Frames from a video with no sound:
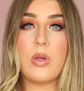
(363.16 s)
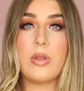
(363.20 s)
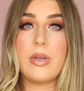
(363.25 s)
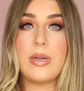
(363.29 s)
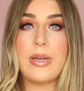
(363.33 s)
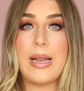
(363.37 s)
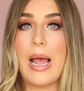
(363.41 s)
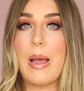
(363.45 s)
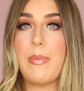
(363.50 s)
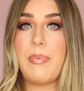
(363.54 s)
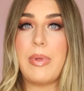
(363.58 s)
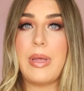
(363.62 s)
they're
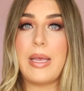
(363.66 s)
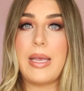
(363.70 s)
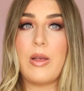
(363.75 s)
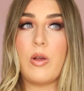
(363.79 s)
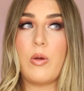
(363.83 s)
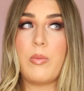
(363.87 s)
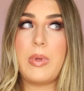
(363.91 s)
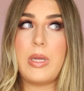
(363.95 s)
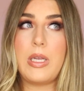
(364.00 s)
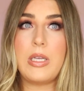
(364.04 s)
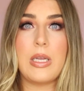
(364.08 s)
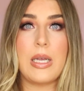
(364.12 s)
napping. It'll
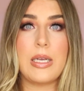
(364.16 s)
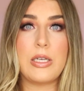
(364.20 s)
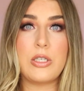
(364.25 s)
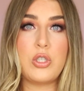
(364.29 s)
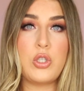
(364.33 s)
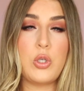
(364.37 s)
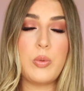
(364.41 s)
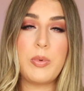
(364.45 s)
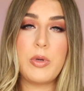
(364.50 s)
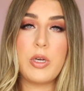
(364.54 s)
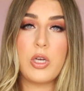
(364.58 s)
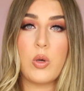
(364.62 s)
be like
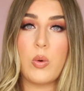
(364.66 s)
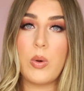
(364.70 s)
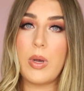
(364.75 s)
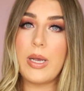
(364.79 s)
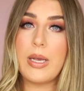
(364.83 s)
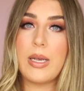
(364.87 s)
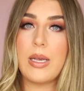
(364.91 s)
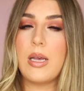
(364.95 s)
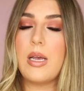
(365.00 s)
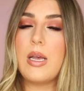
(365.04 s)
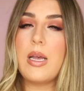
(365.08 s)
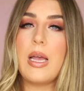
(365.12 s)
super
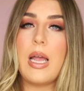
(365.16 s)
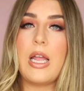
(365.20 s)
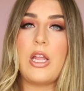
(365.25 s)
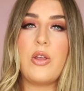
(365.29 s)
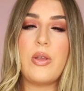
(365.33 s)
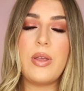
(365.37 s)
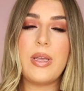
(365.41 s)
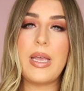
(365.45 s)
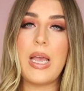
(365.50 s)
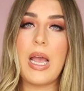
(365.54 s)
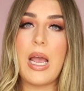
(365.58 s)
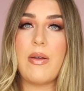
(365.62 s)
quick and you
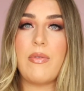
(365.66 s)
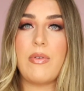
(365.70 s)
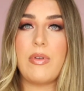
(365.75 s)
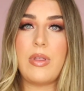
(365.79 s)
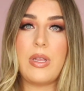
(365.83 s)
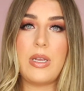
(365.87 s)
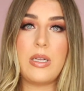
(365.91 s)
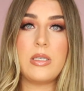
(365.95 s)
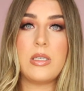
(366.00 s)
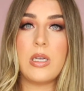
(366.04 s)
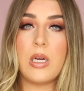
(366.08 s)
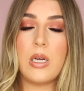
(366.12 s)
can get
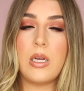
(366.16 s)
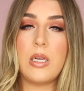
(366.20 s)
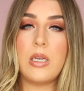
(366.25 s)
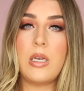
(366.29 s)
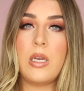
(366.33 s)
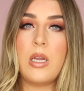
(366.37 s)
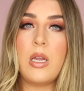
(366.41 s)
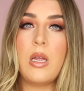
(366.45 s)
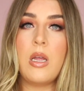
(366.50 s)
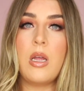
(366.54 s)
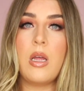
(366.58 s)
everything done.